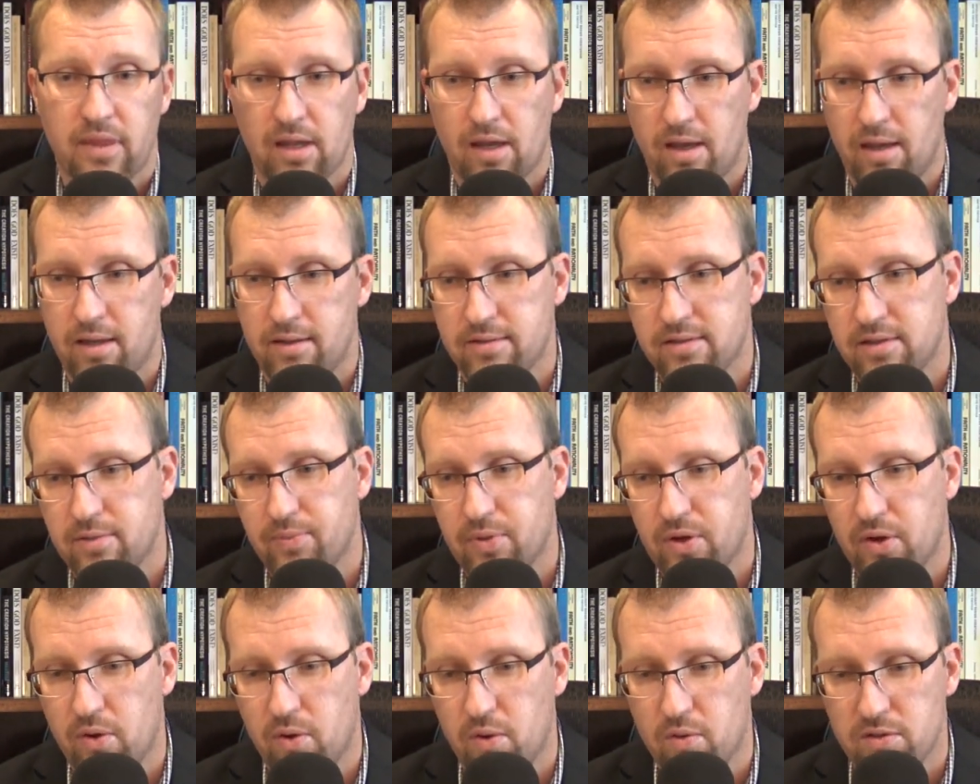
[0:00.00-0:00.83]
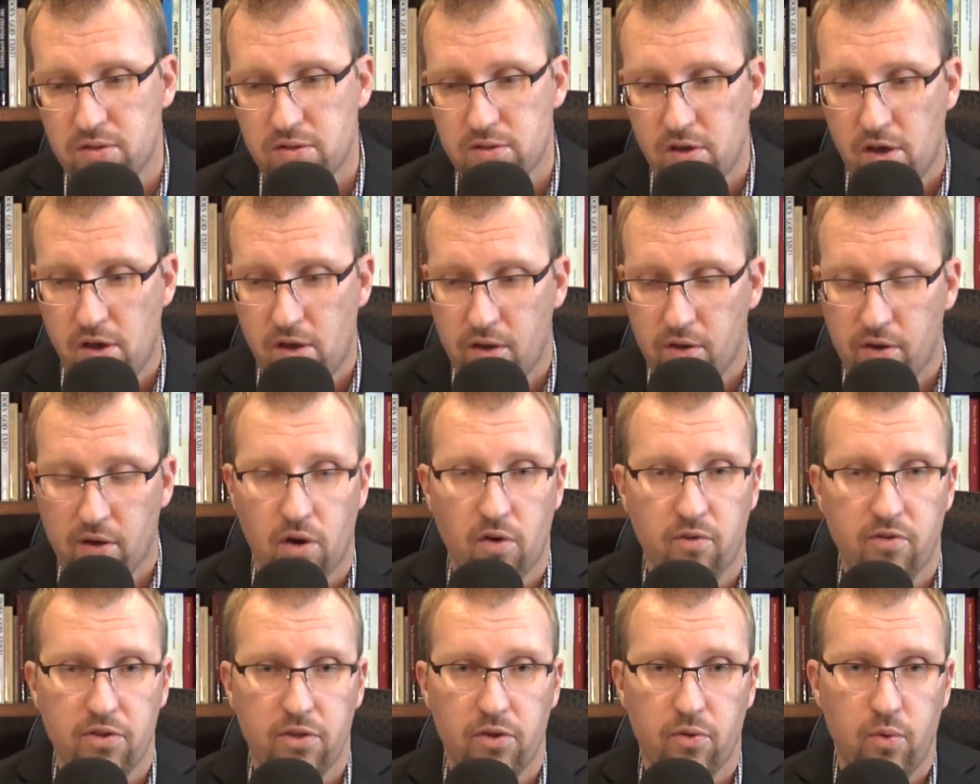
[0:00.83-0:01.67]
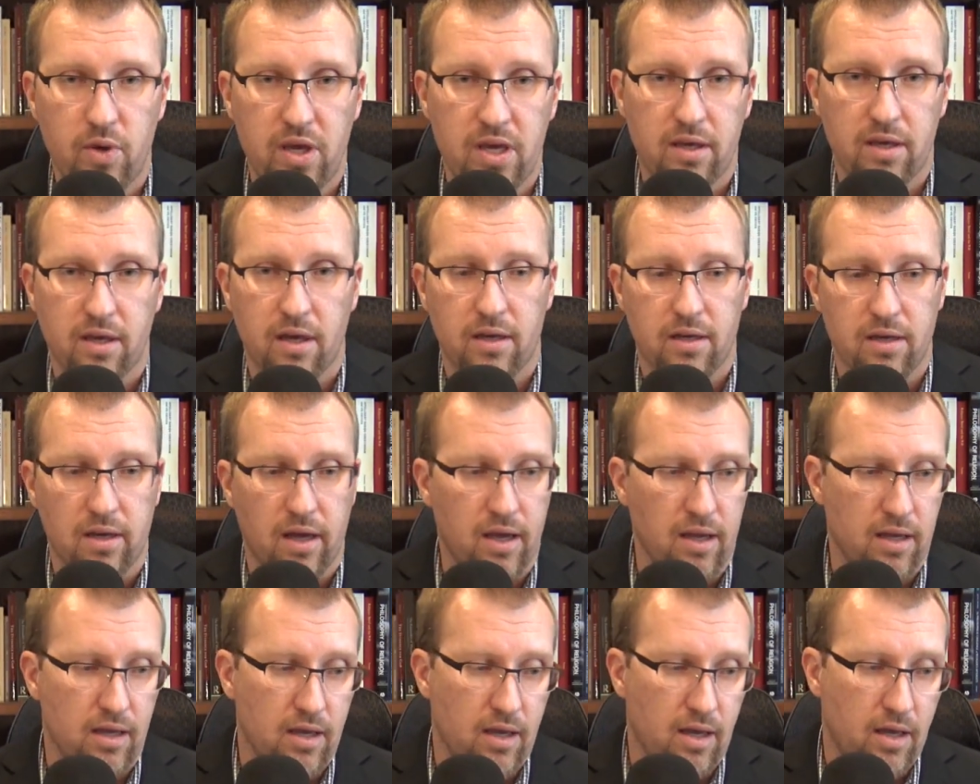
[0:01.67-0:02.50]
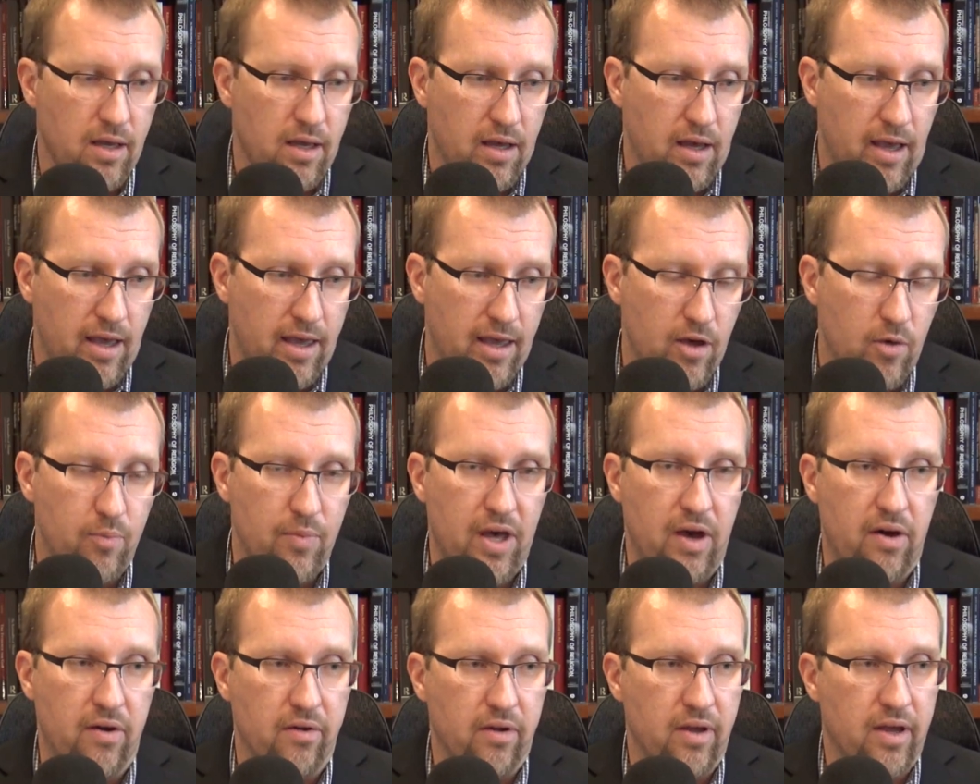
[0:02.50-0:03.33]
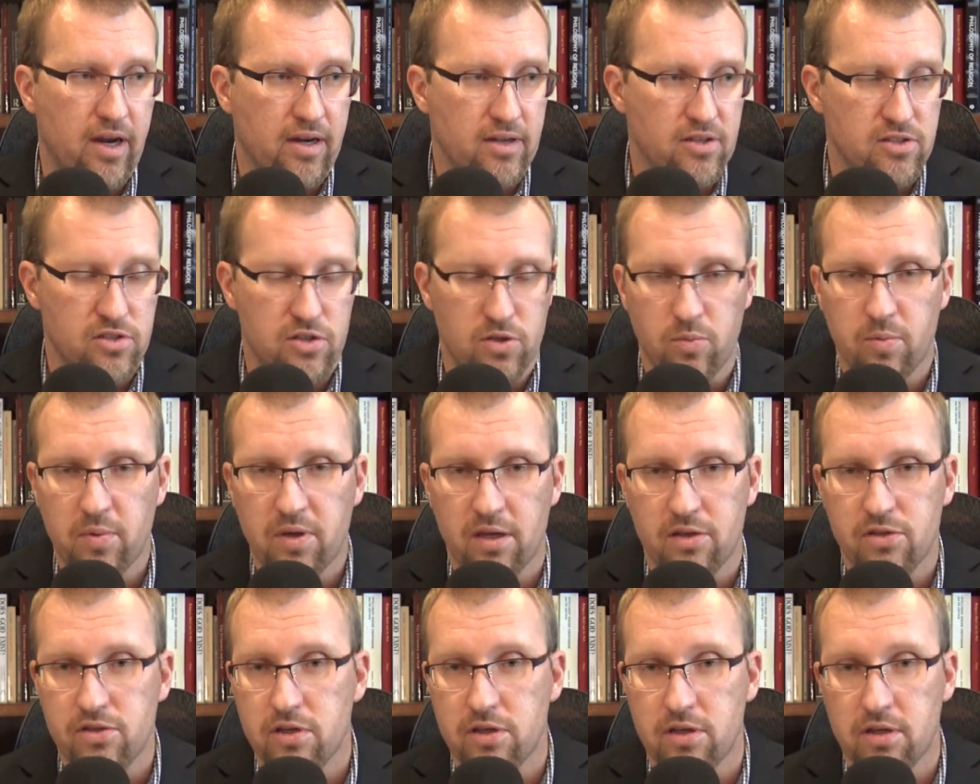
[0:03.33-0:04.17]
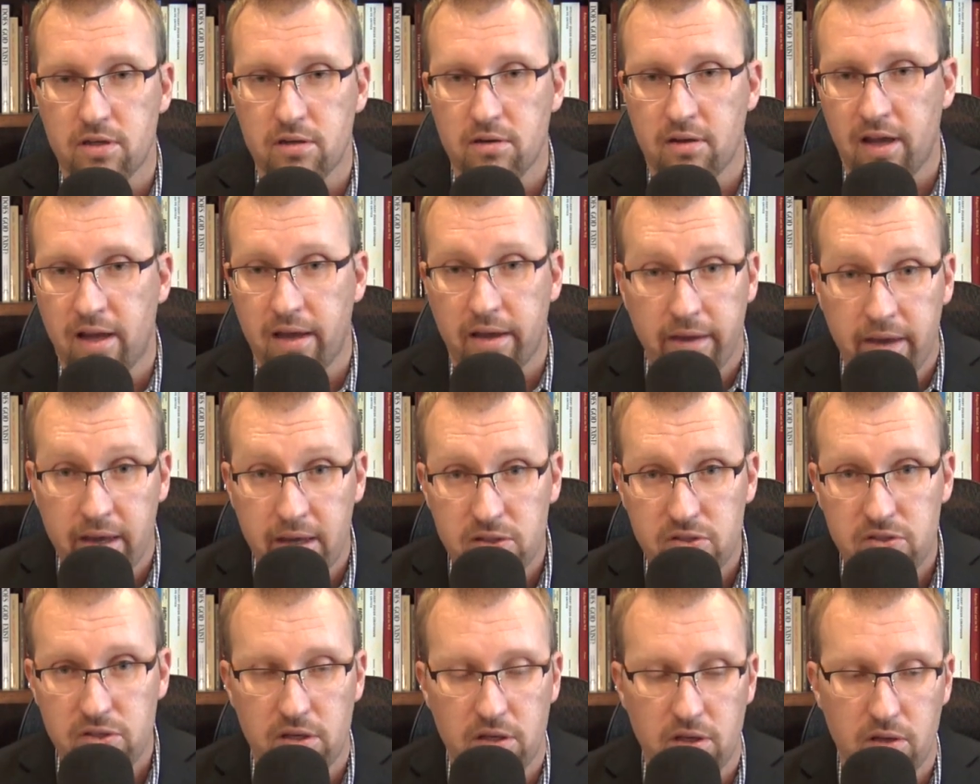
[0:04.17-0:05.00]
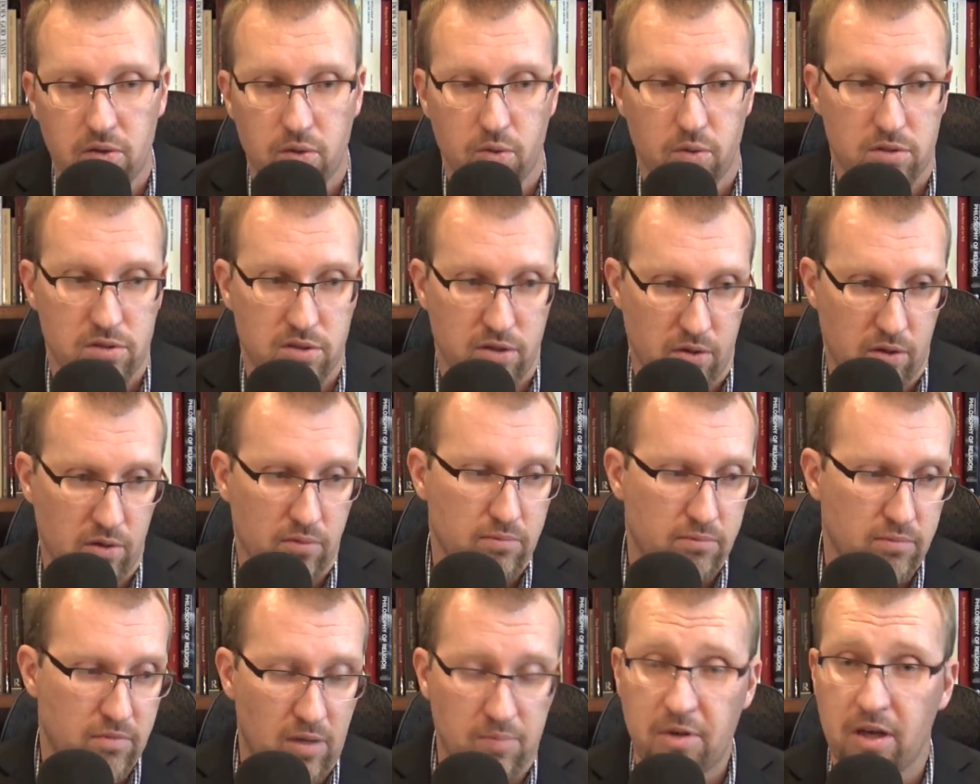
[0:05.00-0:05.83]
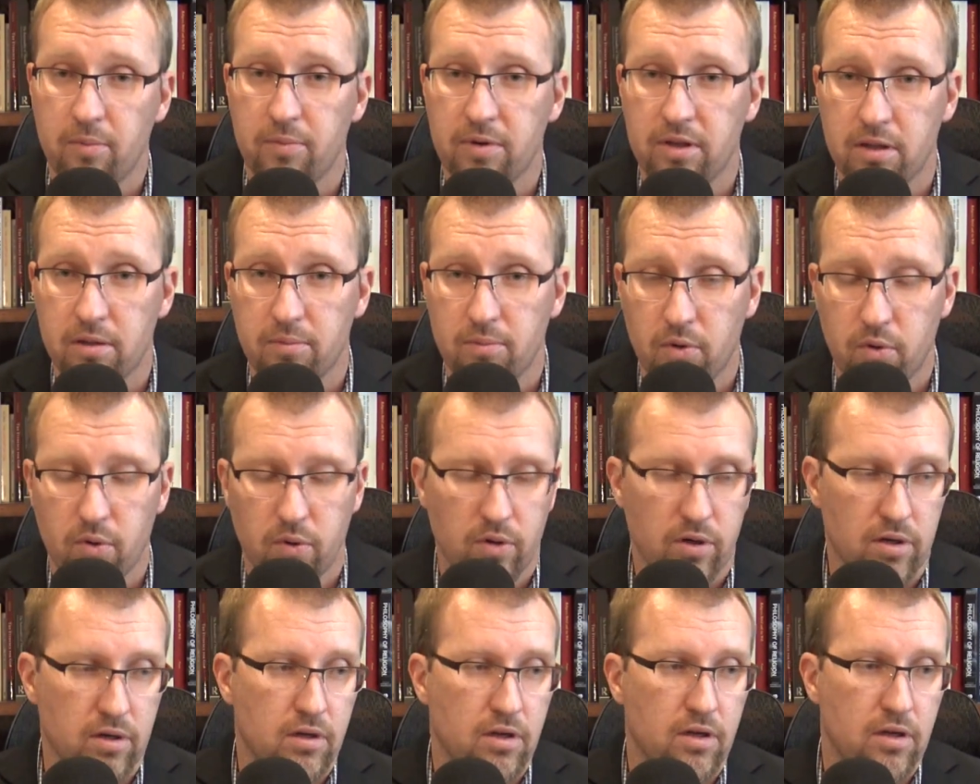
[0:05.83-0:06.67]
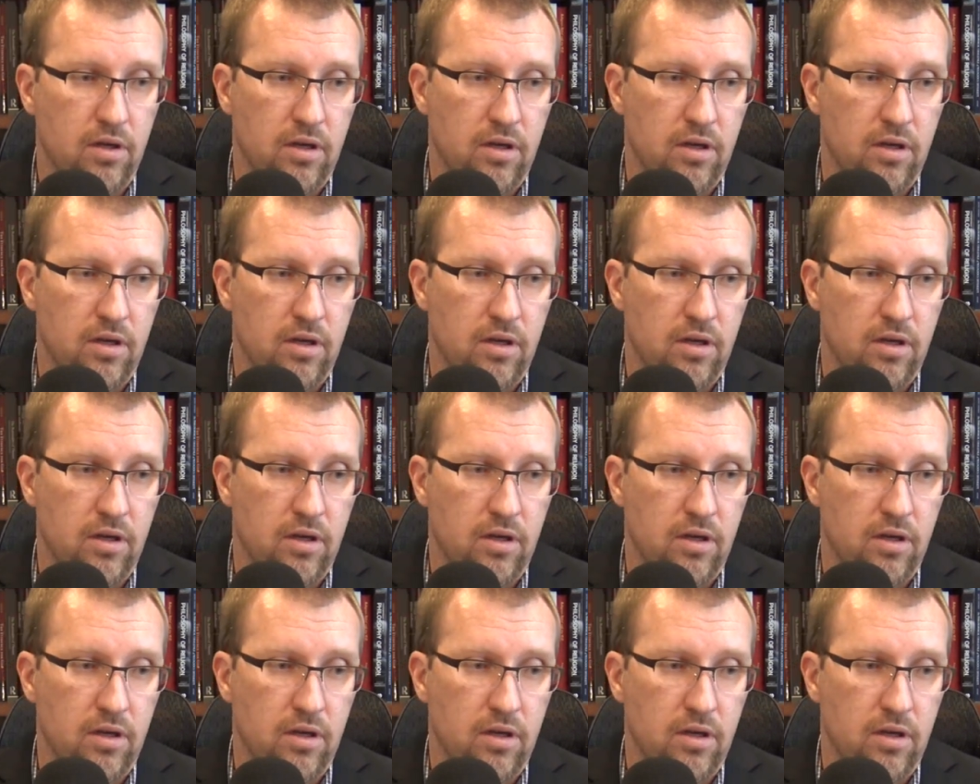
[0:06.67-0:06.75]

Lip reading: And suppose over the weekend I help out at a soup kitchen at ACU, so I'm helping the poor.